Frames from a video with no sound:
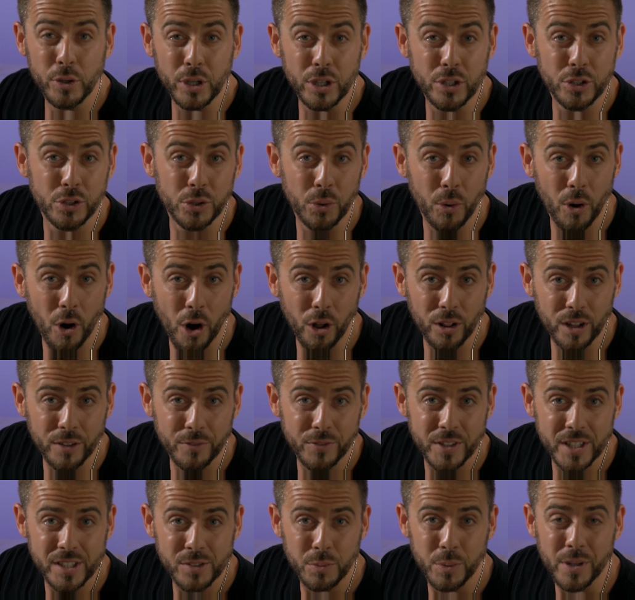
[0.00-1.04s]
And you can do
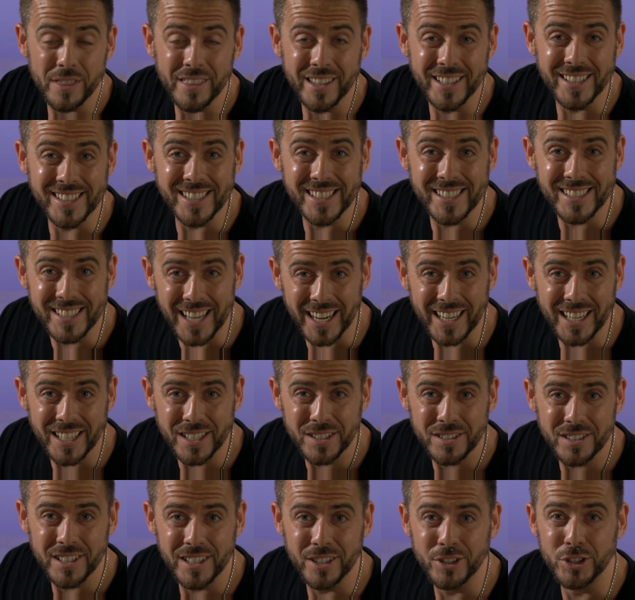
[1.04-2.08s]
all of this within
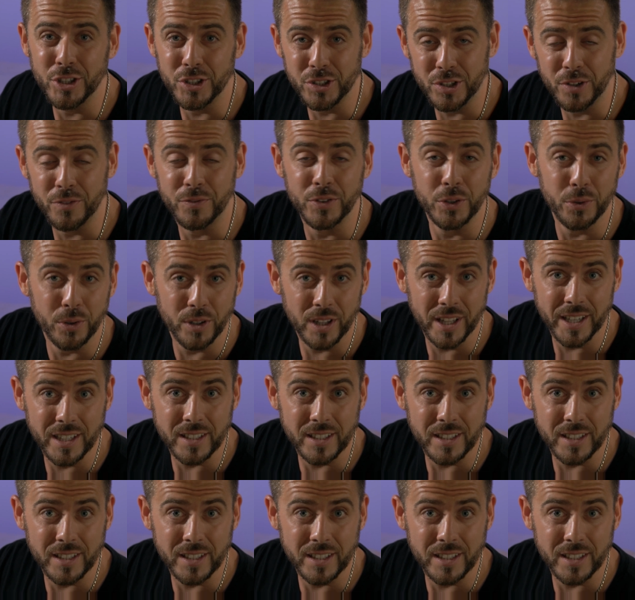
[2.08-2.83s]
seconds and just a few